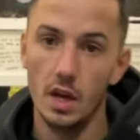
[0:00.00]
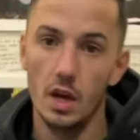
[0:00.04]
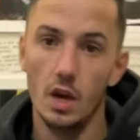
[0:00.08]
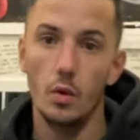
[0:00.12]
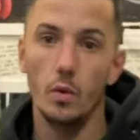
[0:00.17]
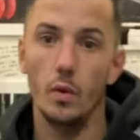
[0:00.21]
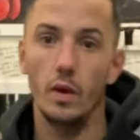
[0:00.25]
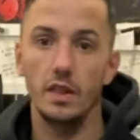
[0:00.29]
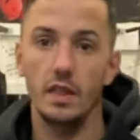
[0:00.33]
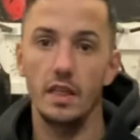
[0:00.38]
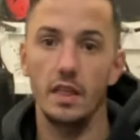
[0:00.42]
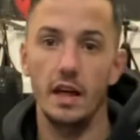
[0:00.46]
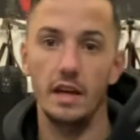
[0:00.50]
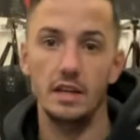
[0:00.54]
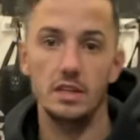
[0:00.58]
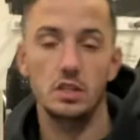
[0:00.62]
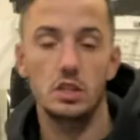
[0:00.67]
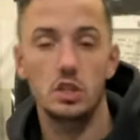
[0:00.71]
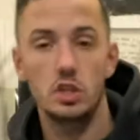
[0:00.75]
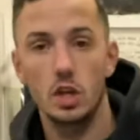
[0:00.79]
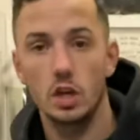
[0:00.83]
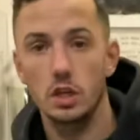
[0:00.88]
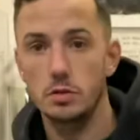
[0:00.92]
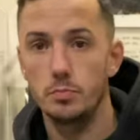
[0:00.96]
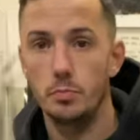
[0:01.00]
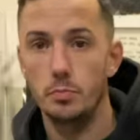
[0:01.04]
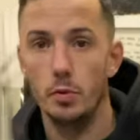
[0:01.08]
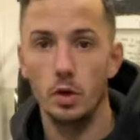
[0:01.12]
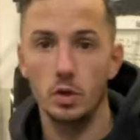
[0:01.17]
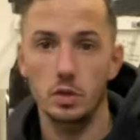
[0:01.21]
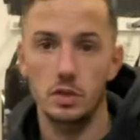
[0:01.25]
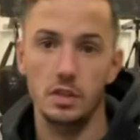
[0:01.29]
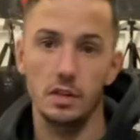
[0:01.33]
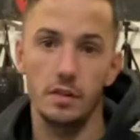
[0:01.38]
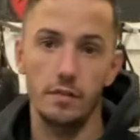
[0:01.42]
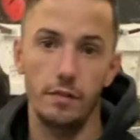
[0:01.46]
whether that's just
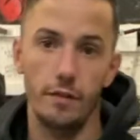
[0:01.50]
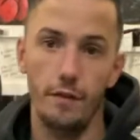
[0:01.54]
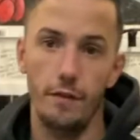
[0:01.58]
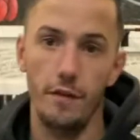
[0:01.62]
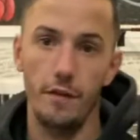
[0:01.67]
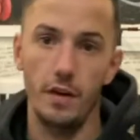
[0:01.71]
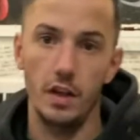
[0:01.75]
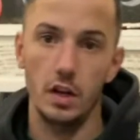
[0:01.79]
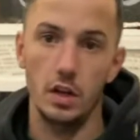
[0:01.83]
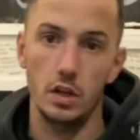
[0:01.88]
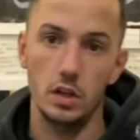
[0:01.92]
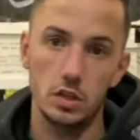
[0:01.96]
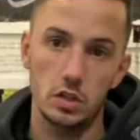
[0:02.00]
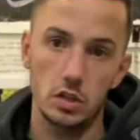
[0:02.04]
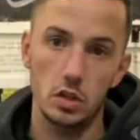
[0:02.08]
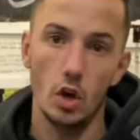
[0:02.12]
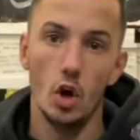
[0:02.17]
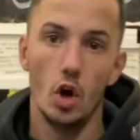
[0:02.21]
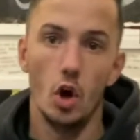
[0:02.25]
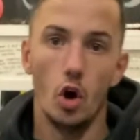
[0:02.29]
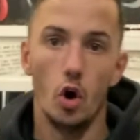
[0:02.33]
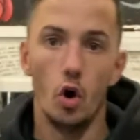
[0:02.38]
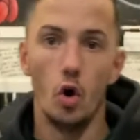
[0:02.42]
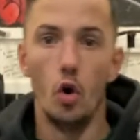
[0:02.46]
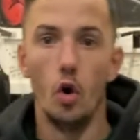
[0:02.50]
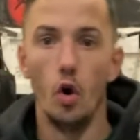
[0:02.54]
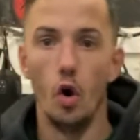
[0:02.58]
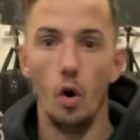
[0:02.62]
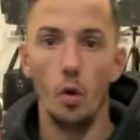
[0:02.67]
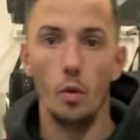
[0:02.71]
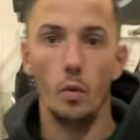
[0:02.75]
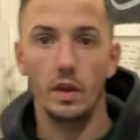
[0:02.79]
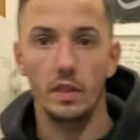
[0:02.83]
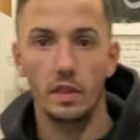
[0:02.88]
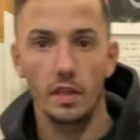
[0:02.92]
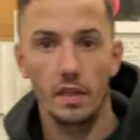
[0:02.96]
boxing for fitness or
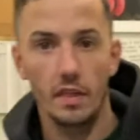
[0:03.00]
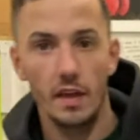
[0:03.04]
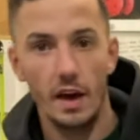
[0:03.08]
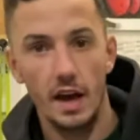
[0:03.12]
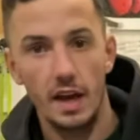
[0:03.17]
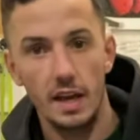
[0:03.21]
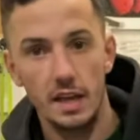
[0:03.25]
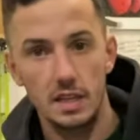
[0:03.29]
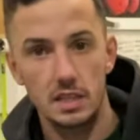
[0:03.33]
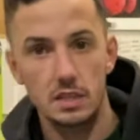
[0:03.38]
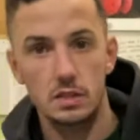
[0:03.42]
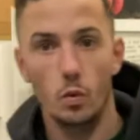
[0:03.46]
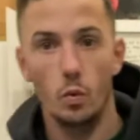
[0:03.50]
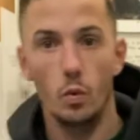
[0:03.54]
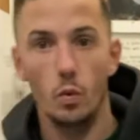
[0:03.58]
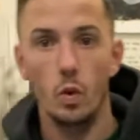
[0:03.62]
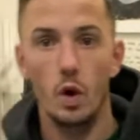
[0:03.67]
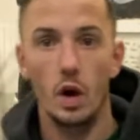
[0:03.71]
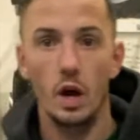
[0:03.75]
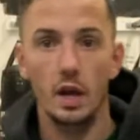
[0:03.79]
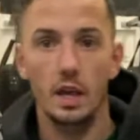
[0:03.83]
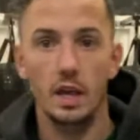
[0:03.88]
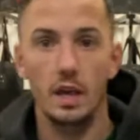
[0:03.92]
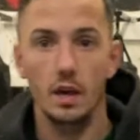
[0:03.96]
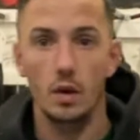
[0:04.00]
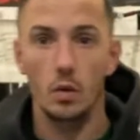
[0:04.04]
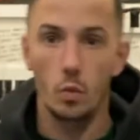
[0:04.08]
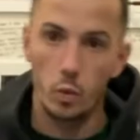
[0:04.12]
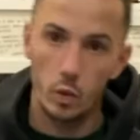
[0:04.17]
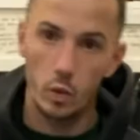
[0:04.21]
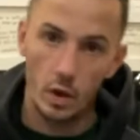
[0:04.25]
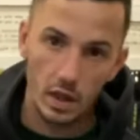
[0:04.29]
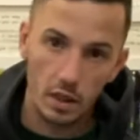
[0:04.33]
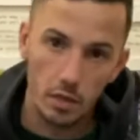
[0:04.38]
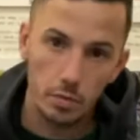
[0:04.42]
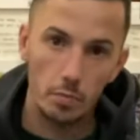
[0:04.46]
whether that is working
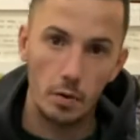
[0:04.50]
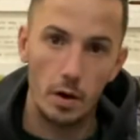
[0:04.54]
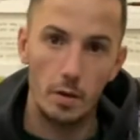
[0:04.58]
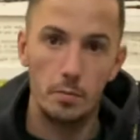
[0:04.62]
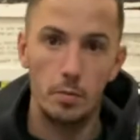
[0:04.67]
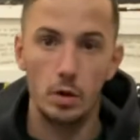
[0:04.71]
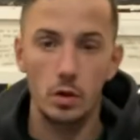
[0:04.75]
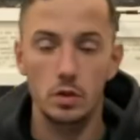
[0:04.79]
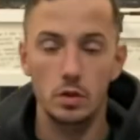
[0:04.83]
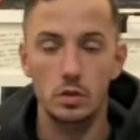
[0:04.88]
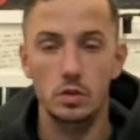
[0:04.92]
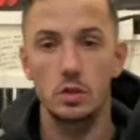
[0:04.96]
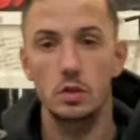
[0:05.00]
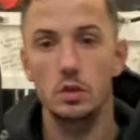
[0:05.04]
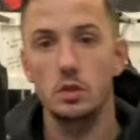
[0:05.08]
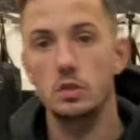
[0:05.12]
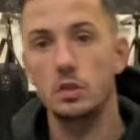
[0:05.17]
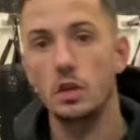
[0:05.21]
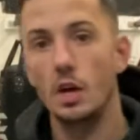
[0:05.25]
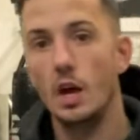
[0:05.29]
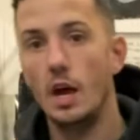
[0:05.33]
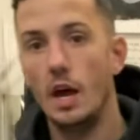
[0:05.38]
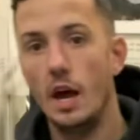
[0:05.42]
with my boxers,